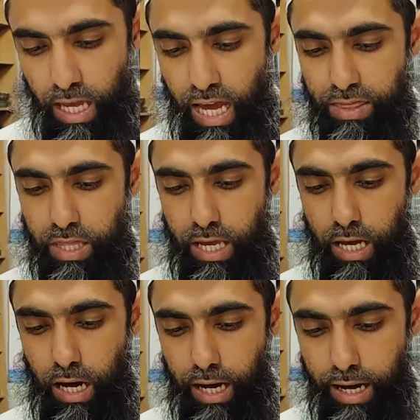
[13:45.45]
And they
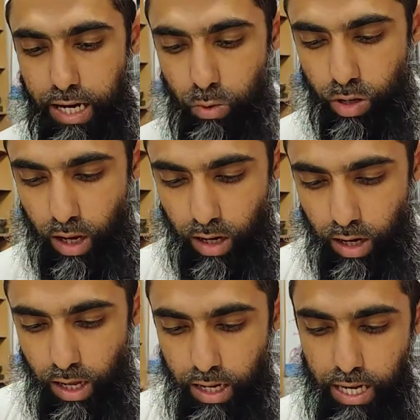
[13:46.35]
hide what
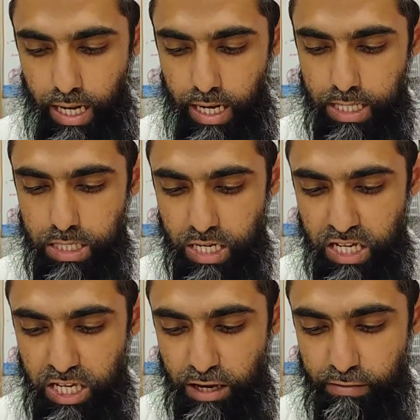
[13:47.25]
Allah has
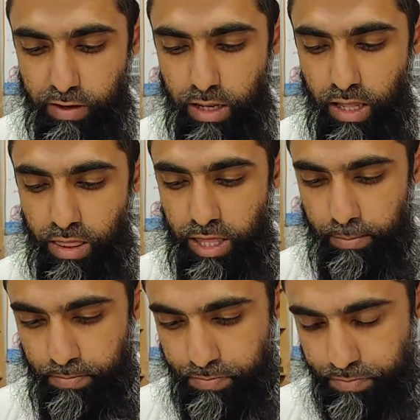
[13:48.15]
given them.